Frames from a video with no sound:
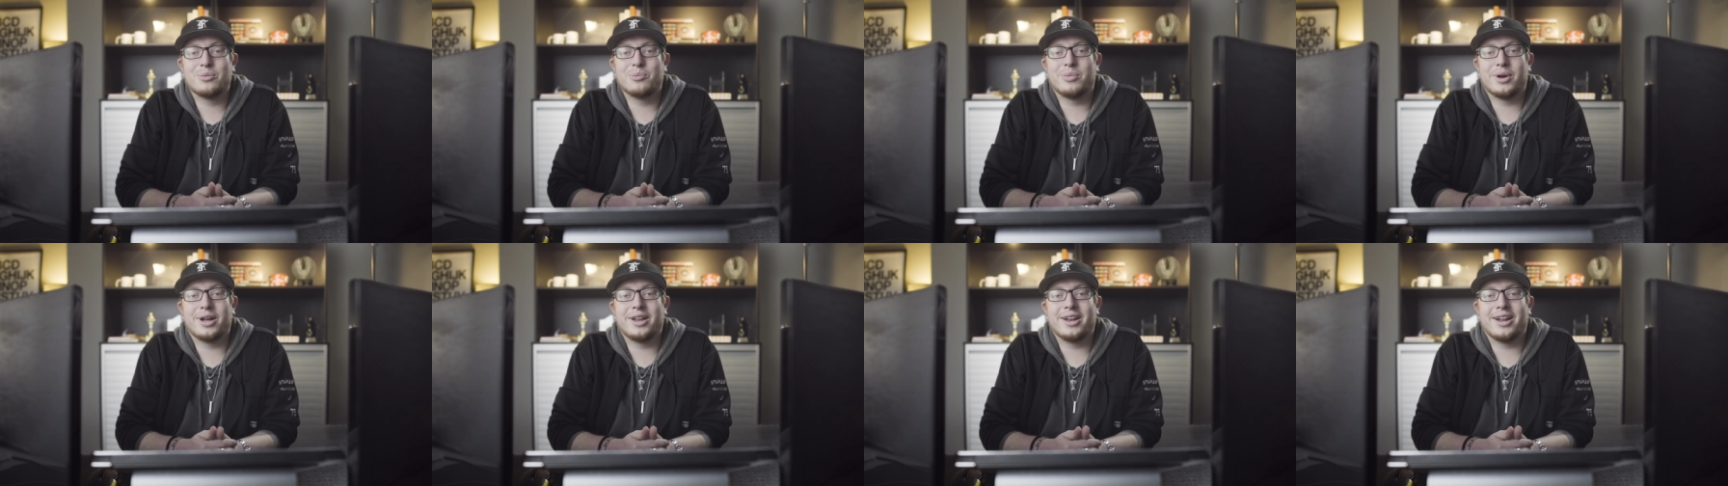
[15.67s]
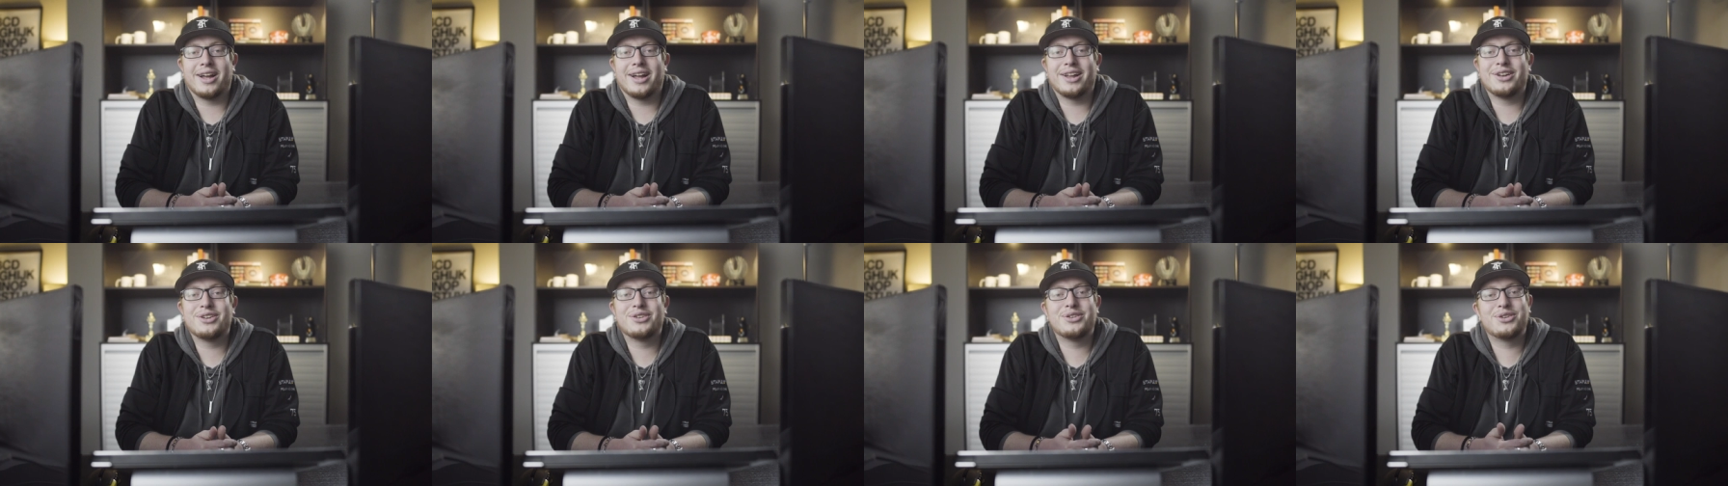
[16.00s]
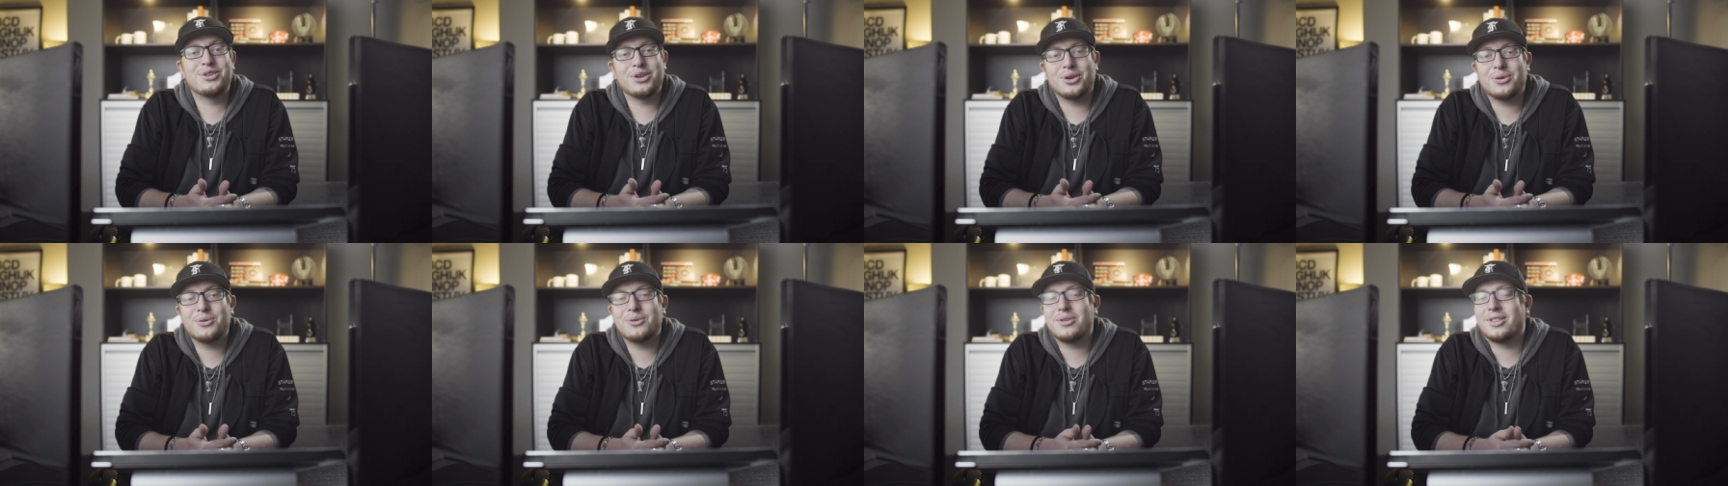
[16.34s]
But I
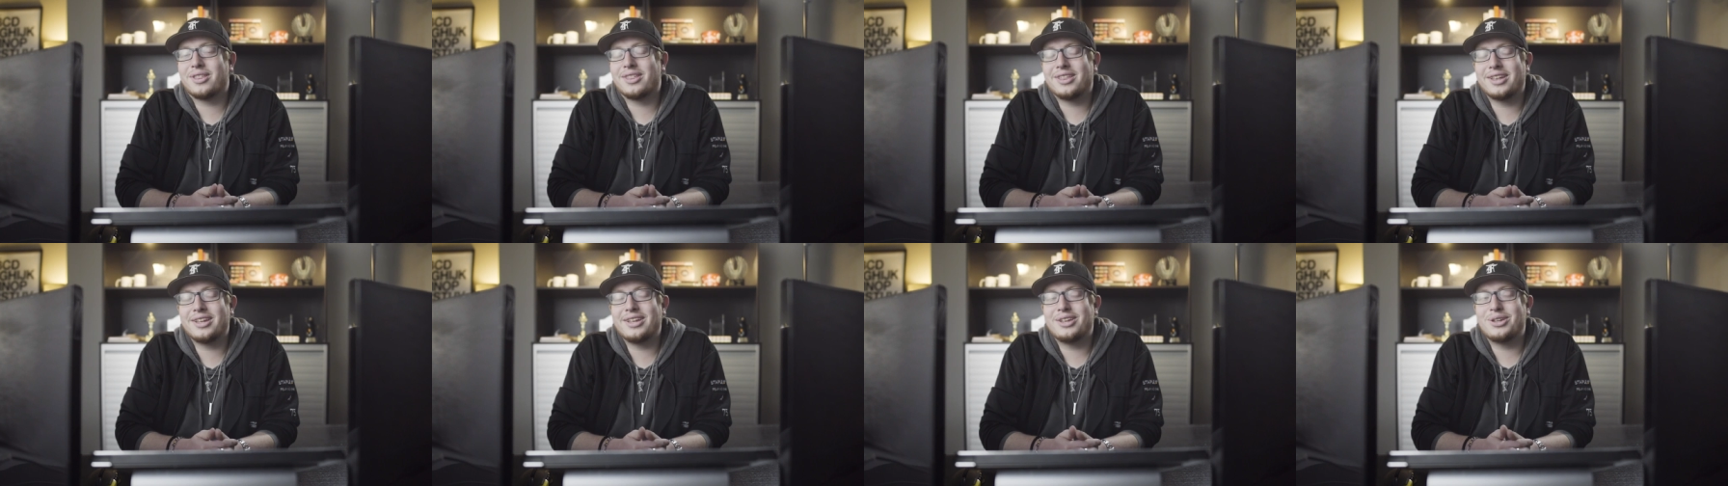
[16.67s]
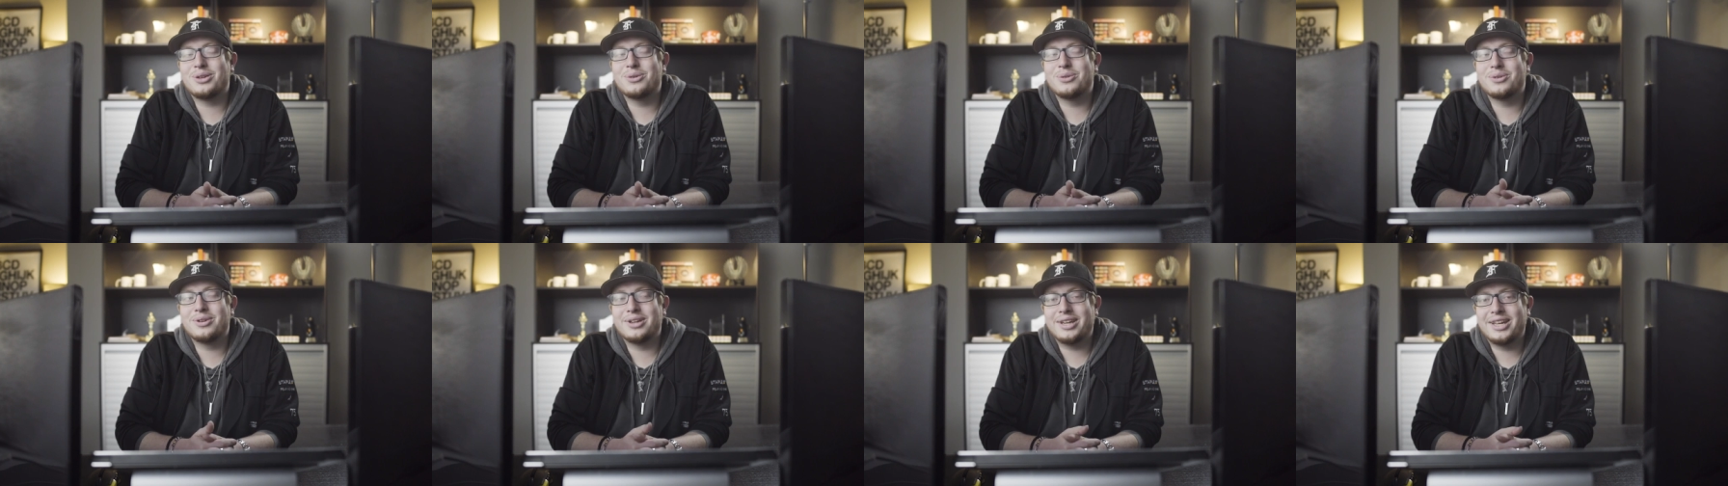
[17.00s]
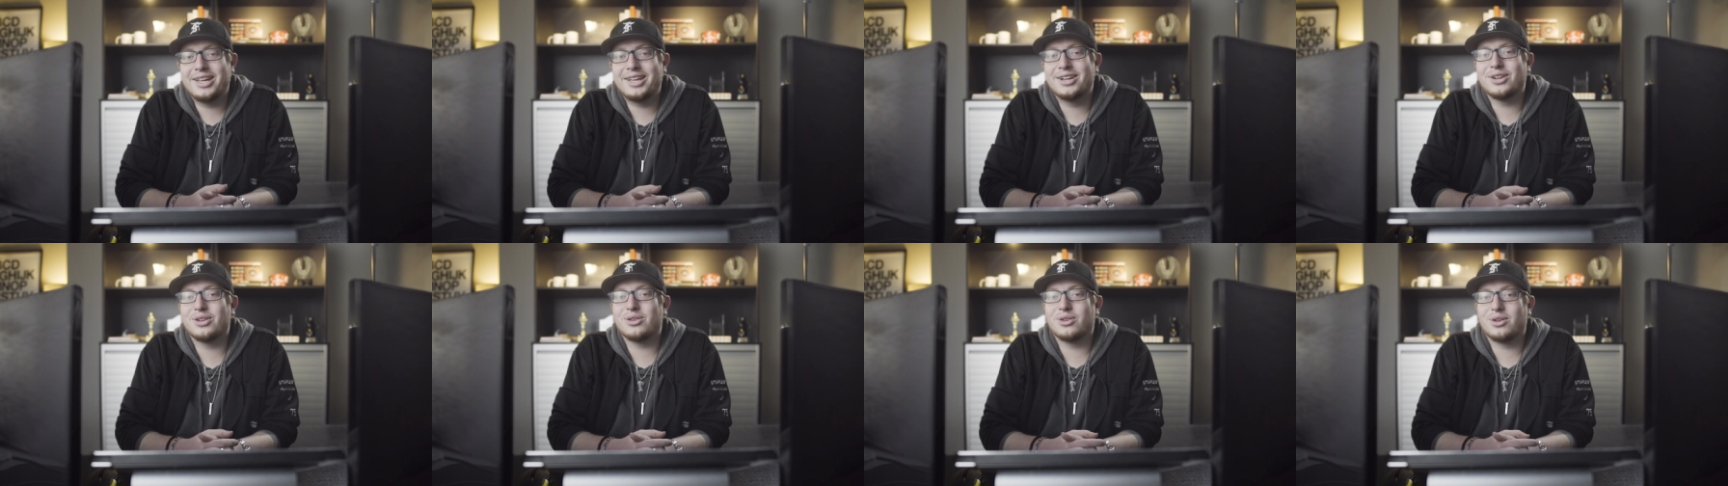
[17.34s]
don't think you
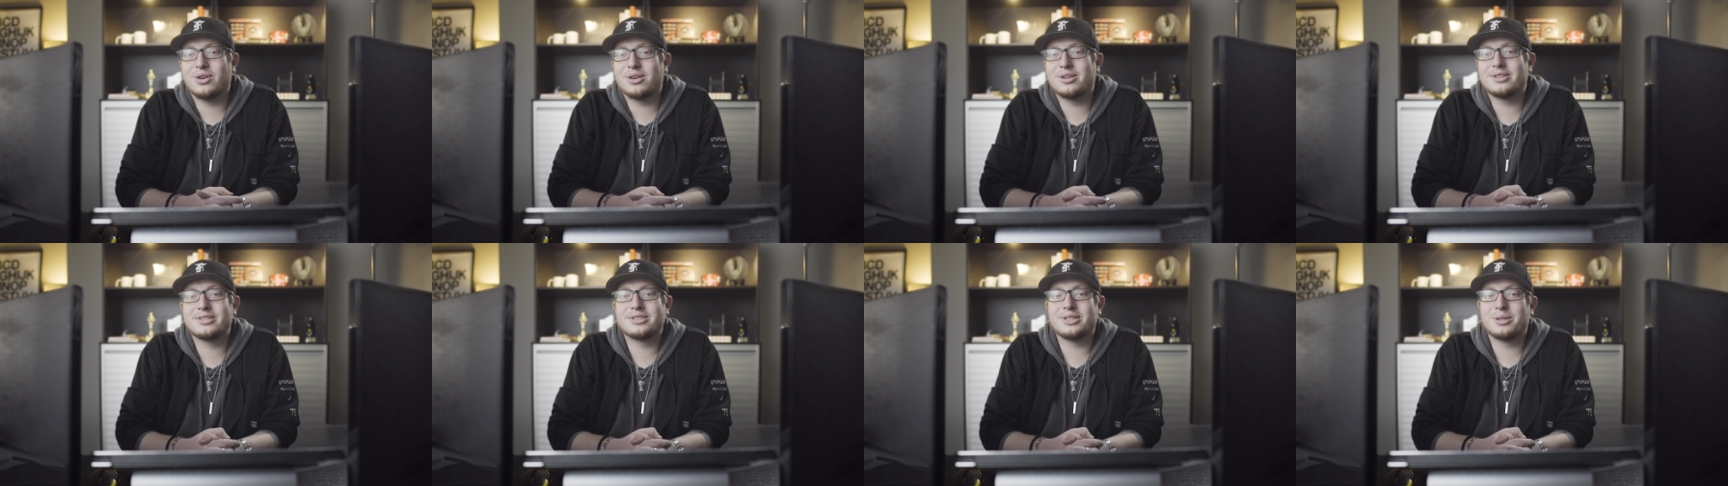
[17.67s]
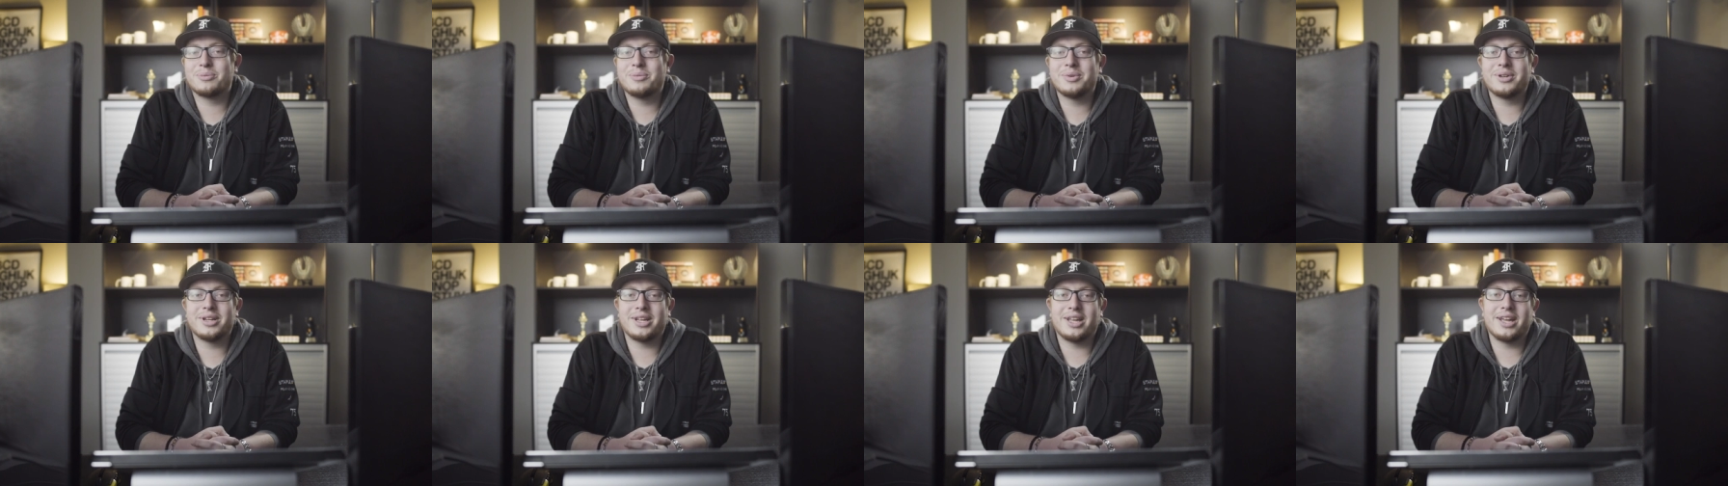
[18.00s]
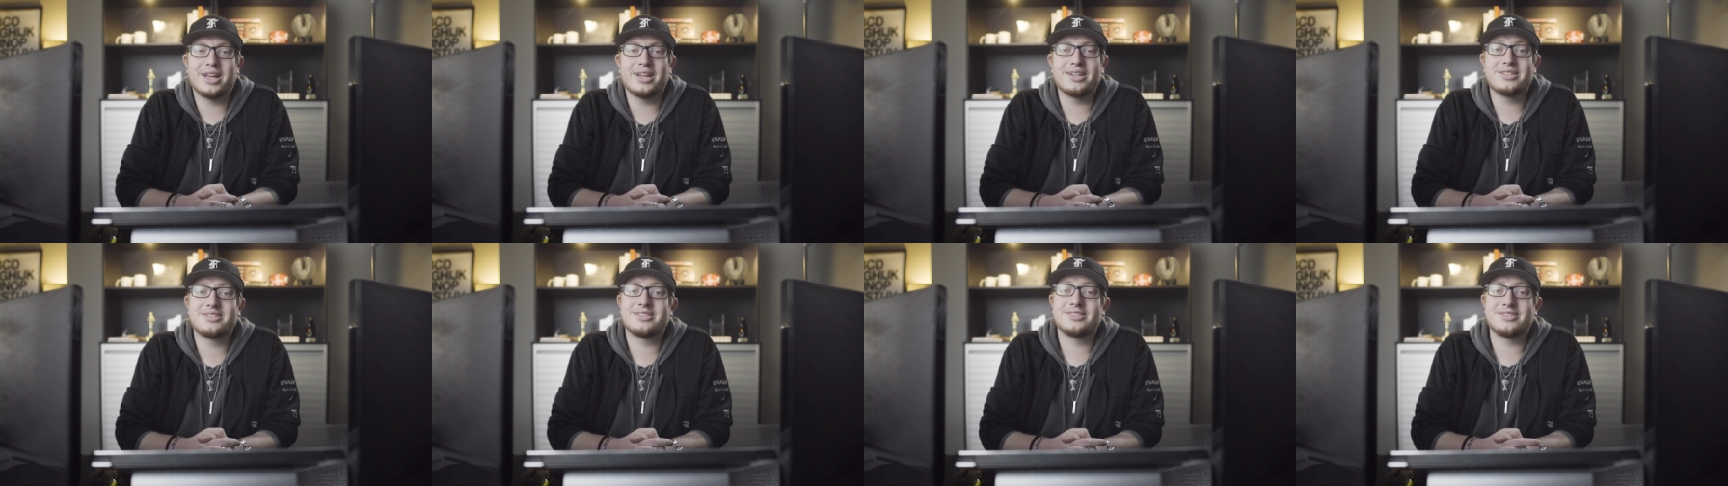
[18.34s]
need a large
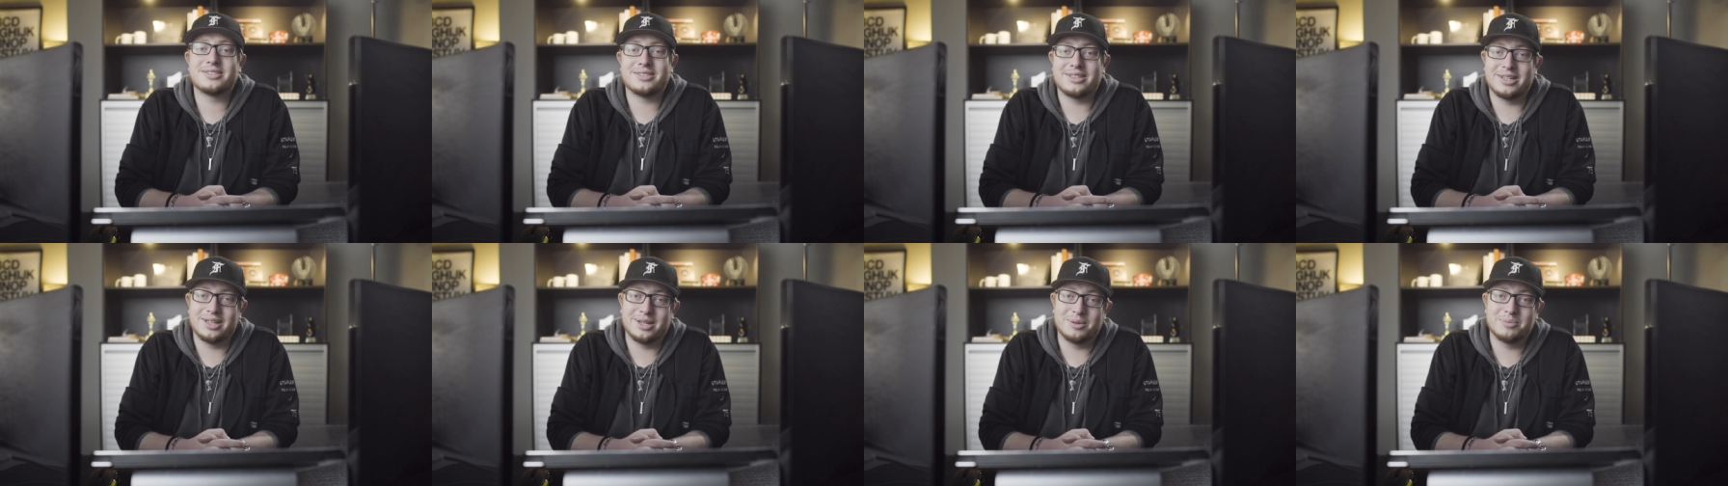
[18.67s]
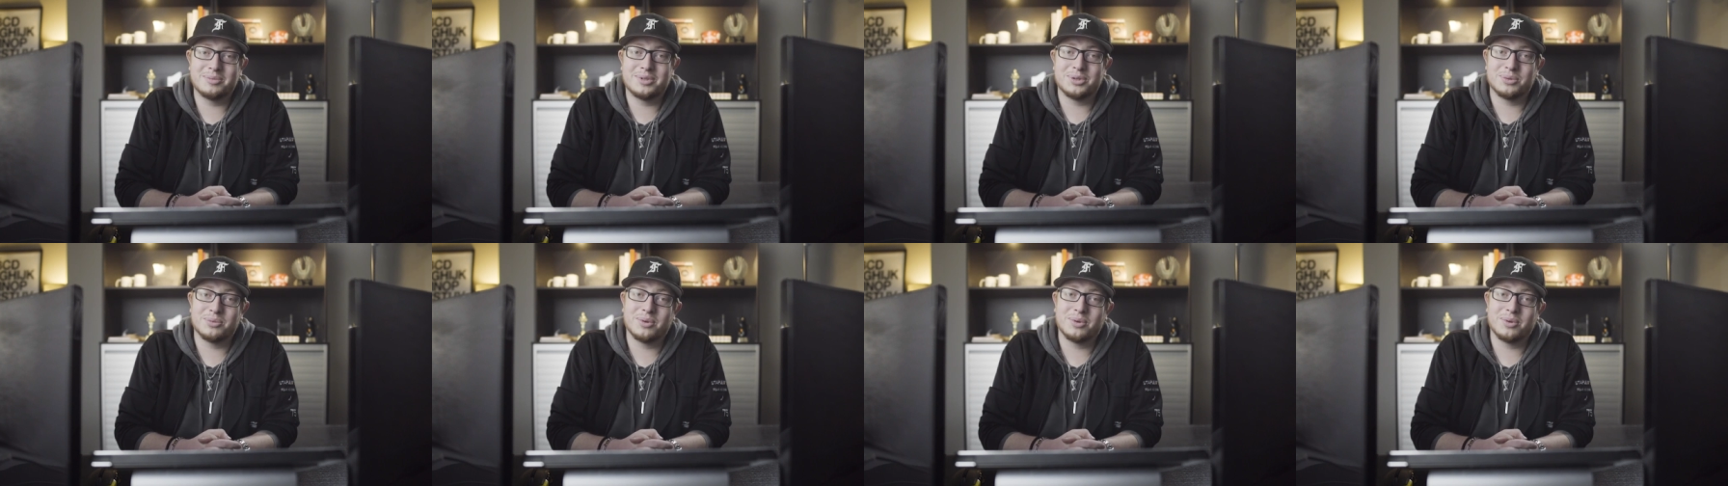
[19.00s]
communications team to